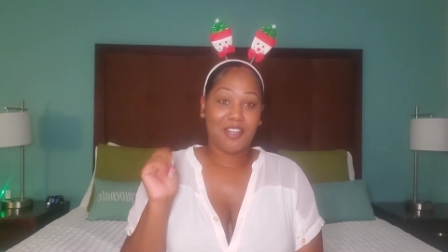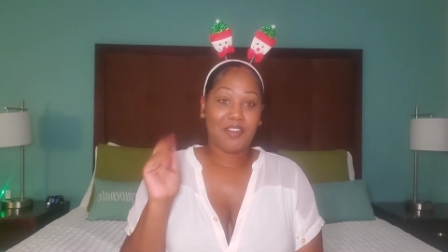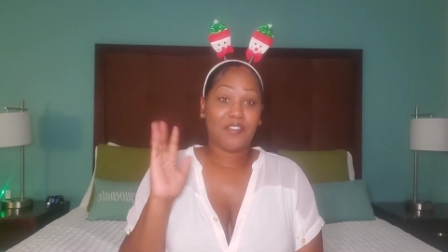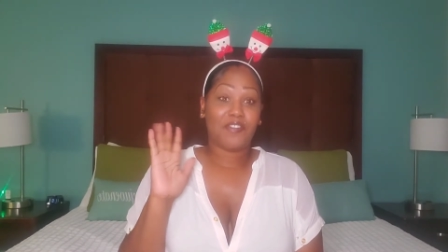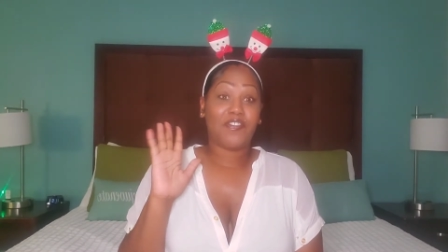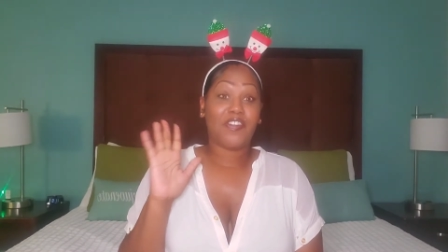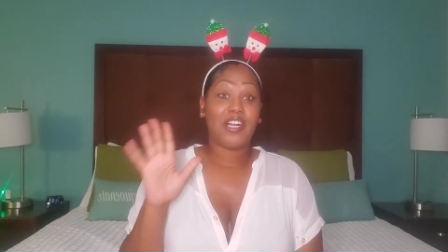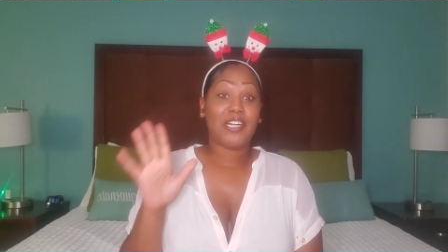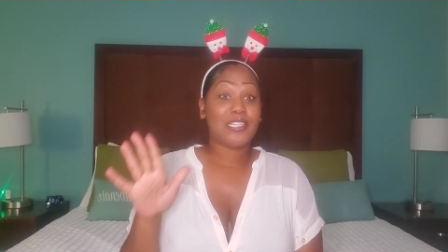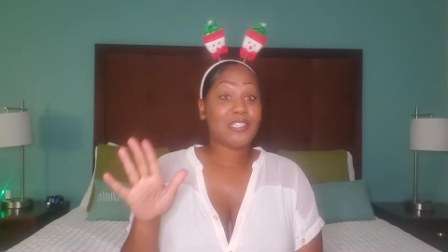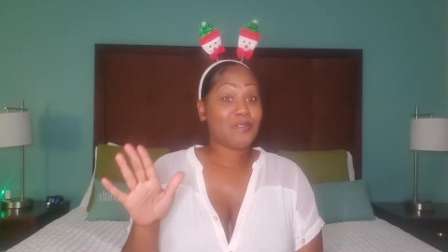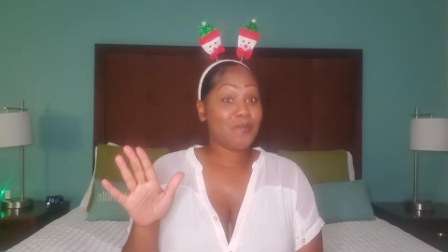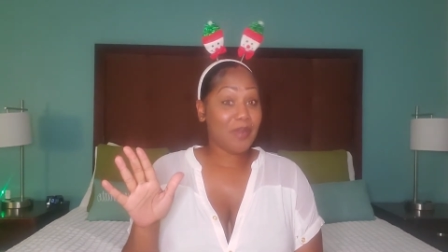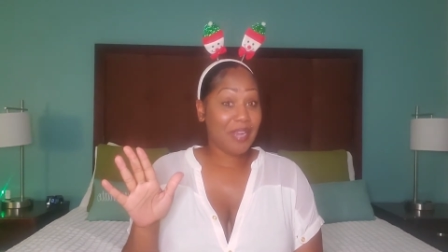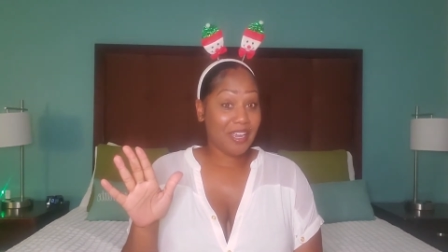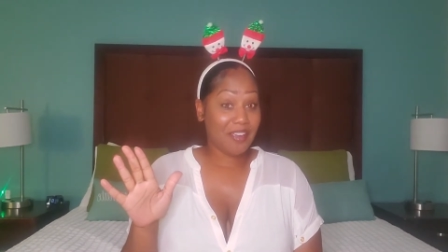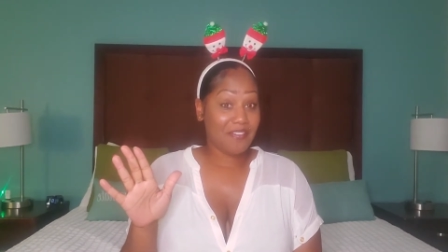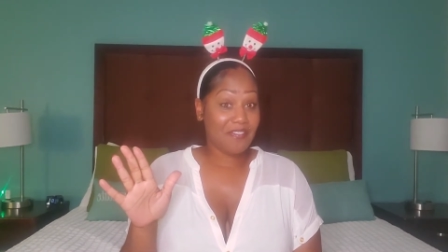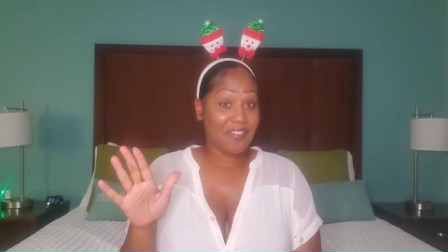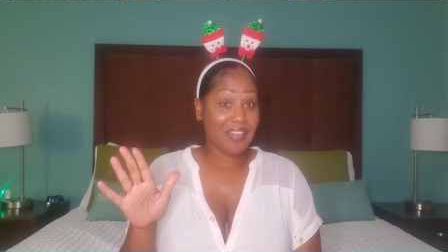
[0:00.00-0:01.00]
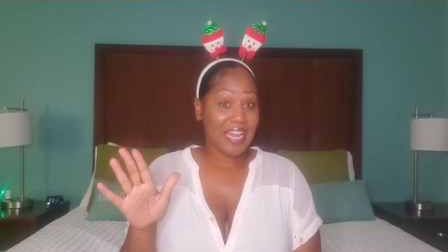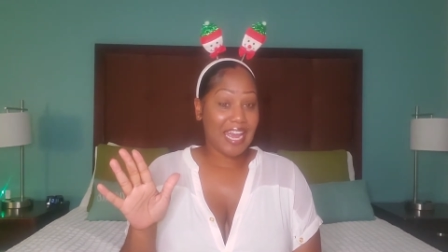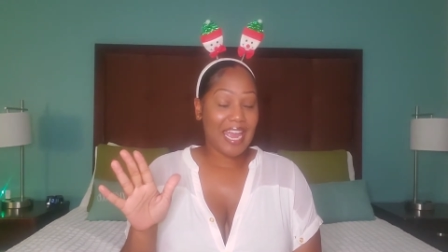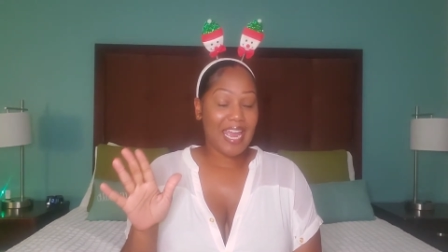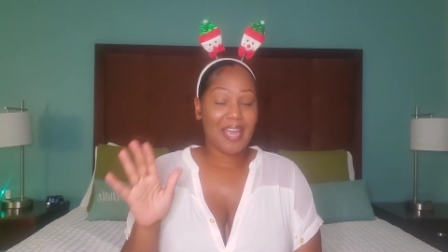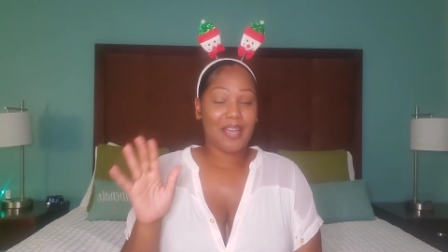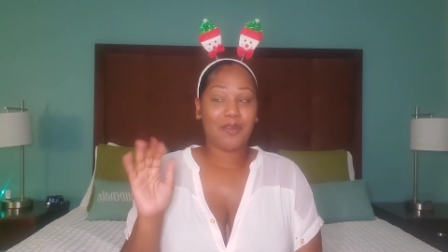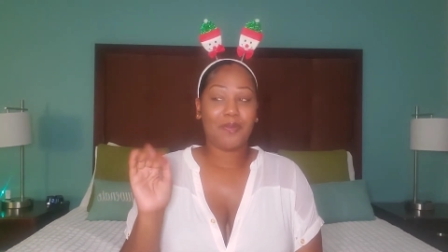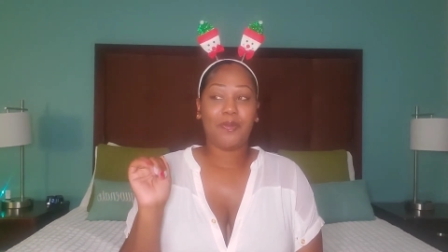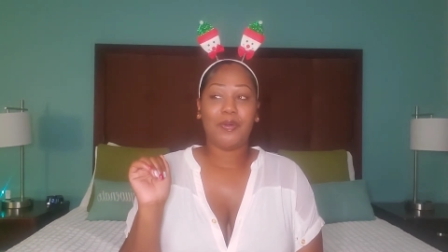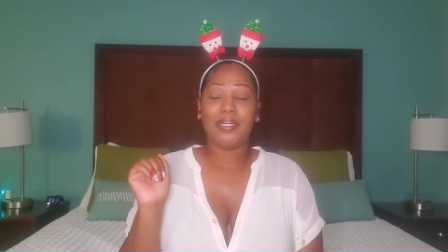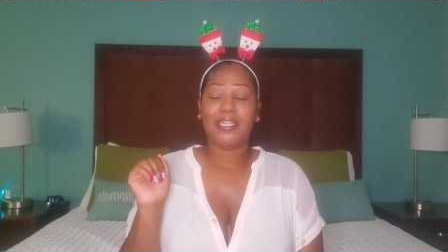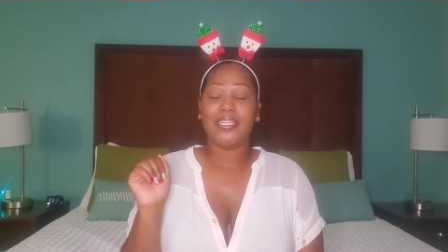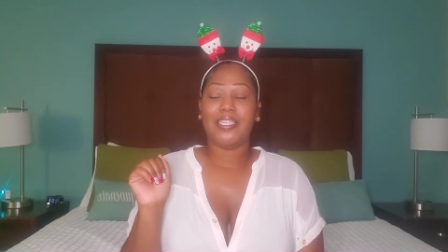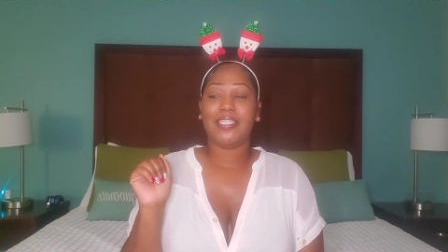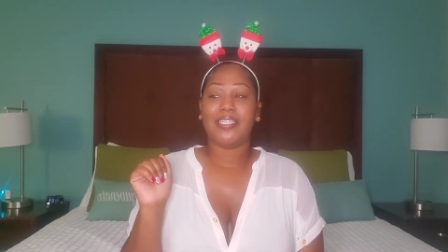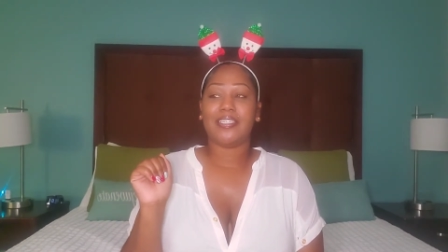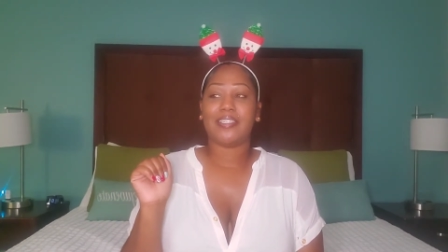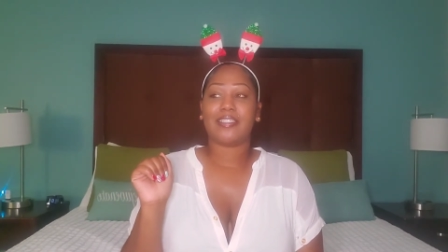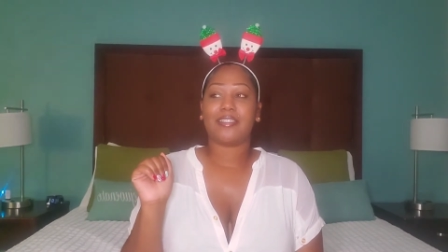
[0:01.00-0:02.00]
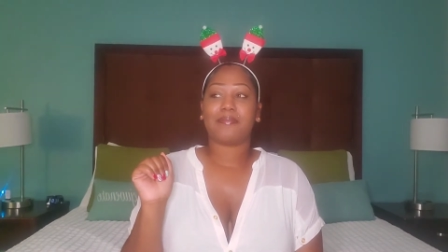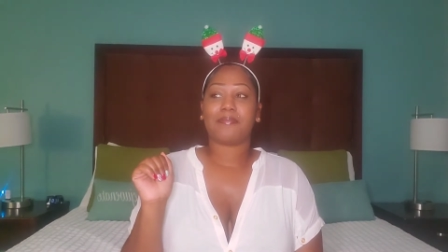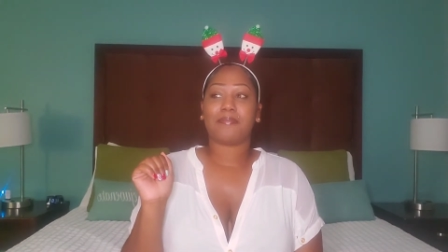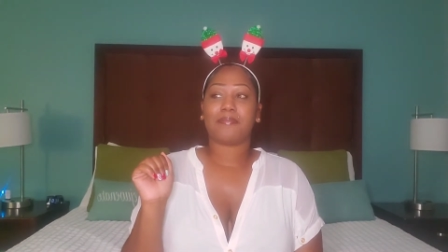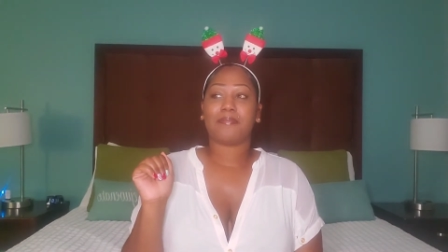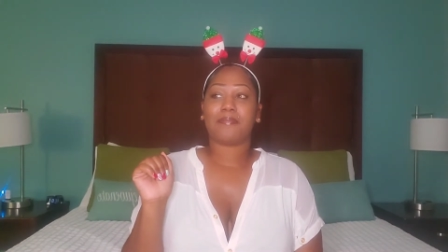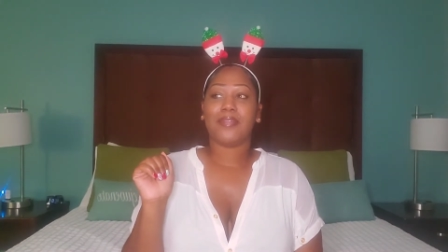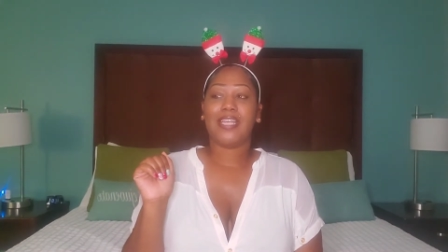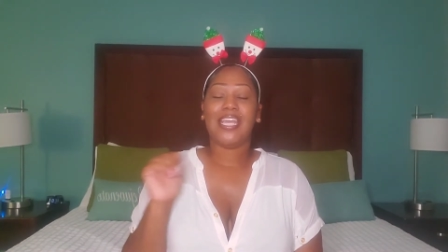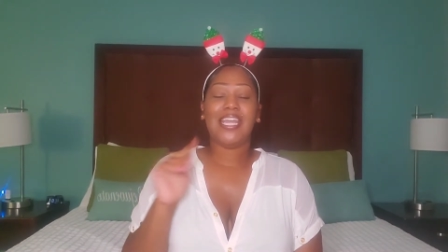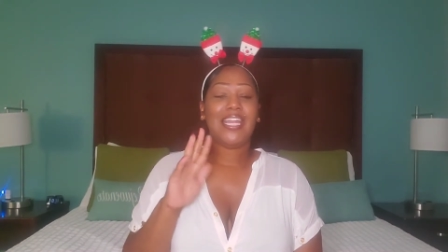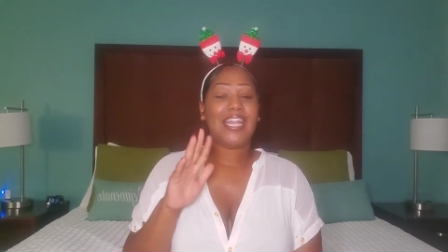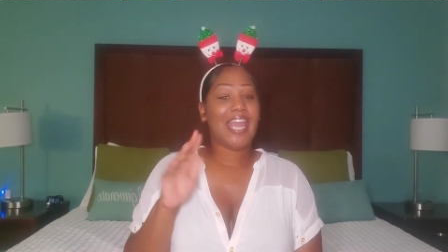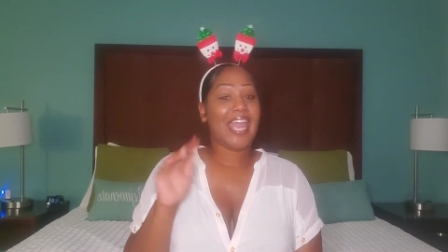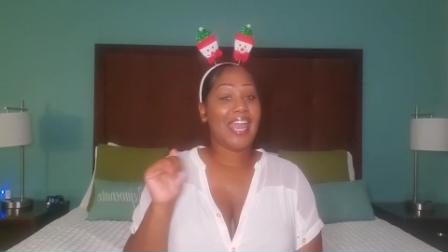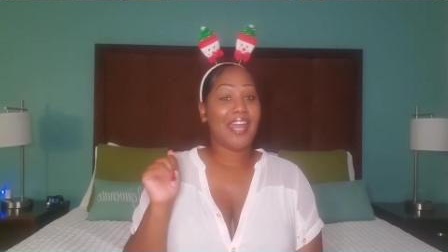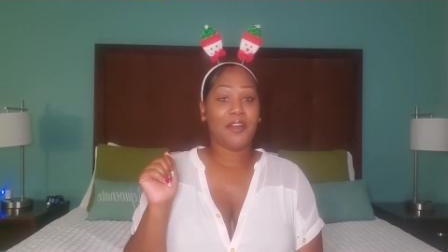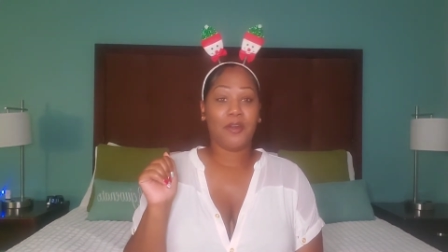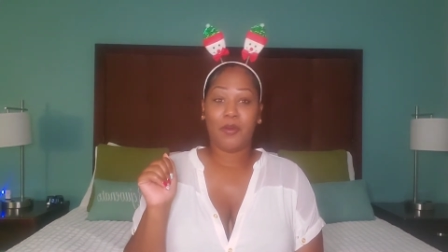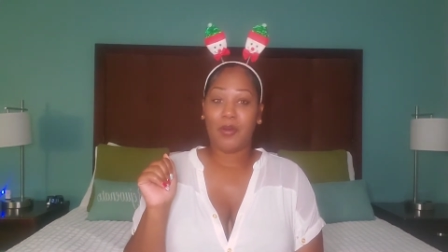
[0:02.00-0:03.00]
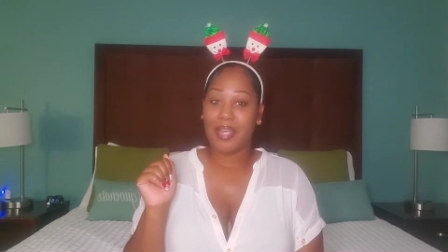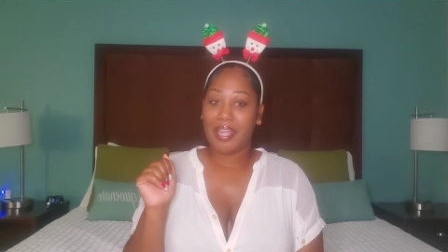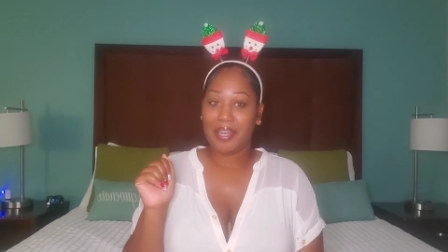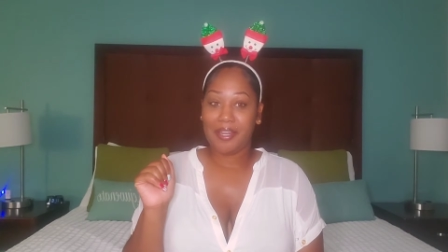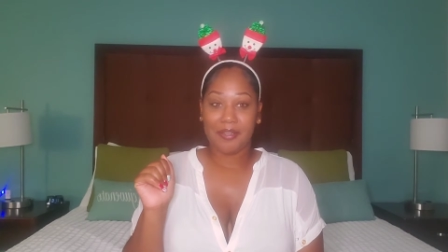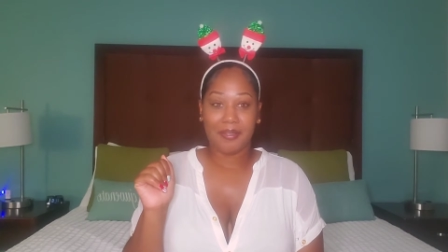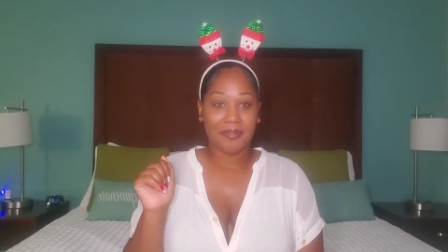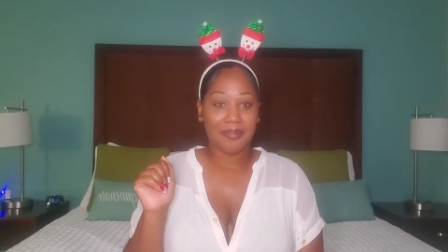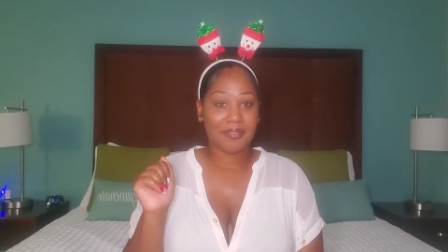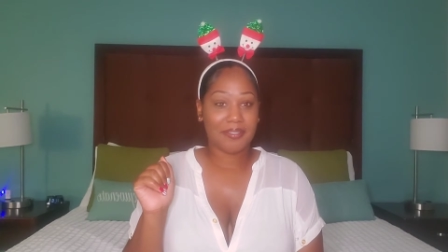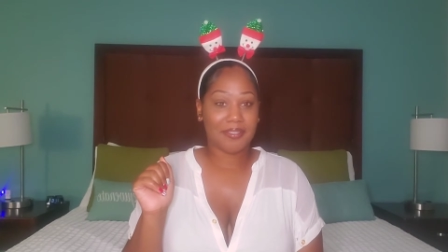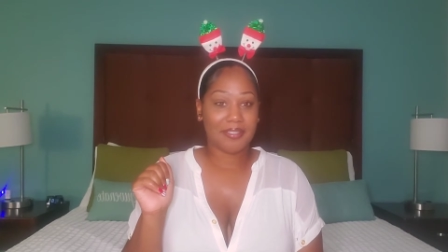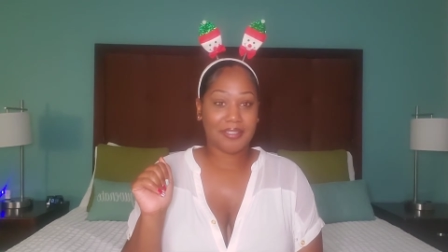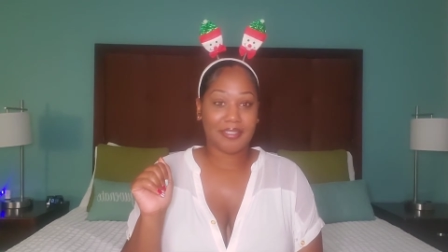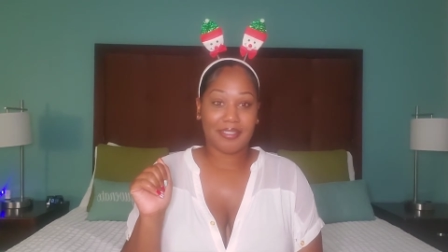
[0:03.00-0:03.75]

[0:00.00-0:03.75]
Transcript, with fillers: the first red flag was he didn't have no L's.